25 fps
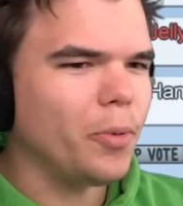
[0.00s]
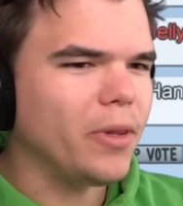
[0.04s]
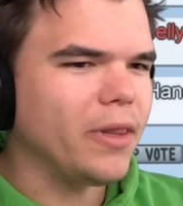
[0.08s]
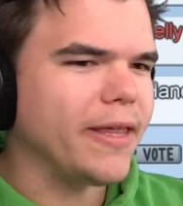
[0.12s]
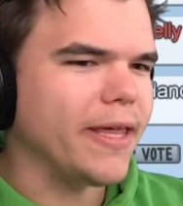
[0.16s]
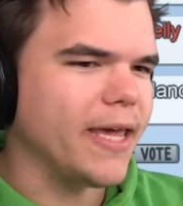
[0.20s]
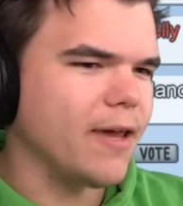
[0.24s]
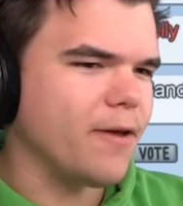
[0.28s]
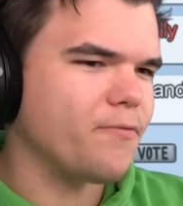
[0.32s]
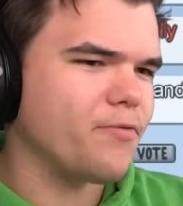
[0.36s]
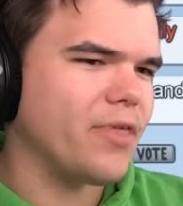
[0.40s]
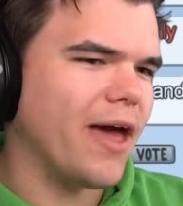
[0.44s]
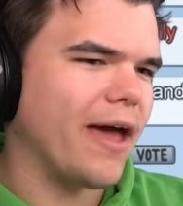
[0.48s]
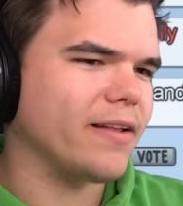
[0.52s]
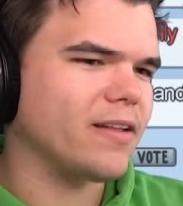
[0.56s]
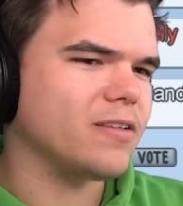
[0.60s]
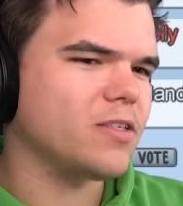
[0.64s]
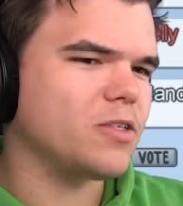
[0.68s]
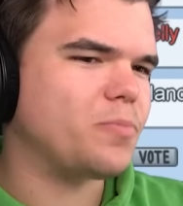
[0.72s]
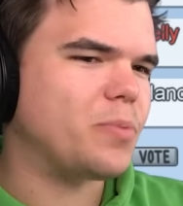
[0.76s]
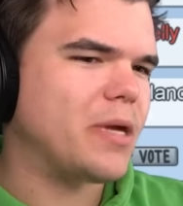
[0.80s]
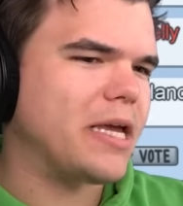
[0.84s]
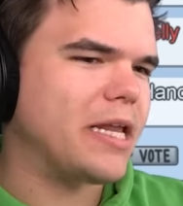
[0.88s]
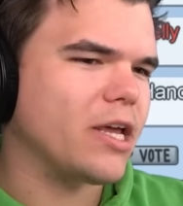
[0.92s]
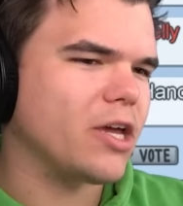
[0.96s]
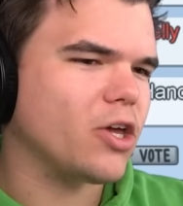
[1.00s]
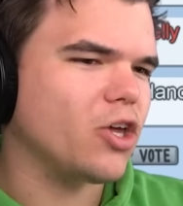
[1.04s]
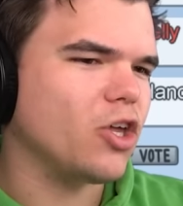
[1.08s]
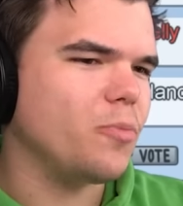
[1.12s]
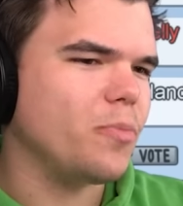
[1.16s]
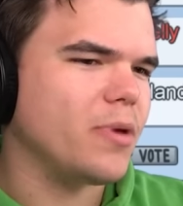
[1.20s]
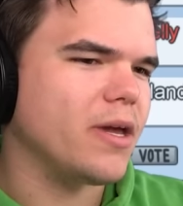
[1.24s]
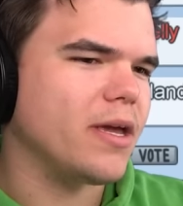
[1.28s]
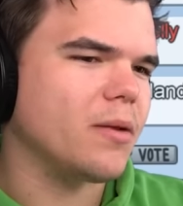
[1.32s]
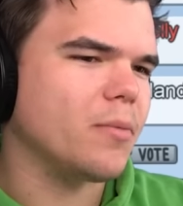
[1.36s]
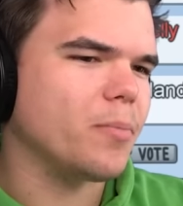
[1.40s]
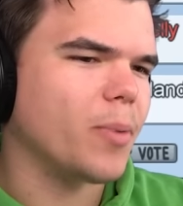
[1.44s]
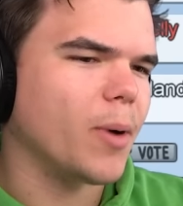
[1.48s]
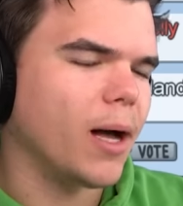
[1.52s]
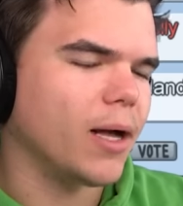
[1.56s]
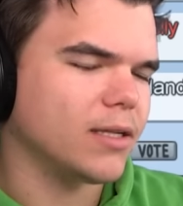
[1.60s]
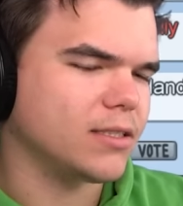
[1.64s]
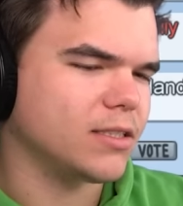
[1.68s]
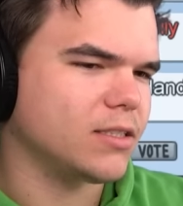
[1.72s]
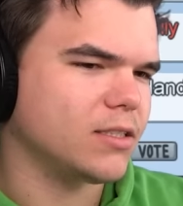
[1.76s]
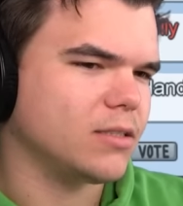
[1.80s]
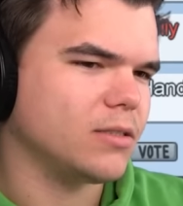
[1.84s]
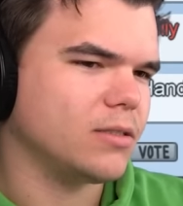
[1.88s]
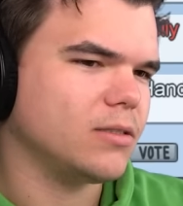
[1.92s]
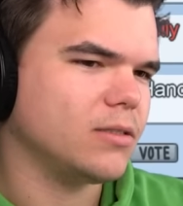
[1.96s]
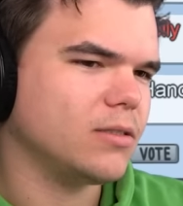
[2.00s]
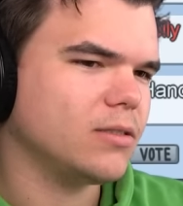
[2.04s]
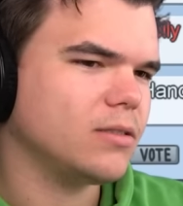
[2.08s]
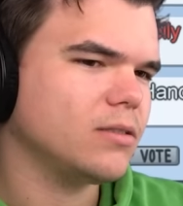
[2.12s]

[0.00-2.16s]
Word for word: right. believe that Speedy could be an imposter?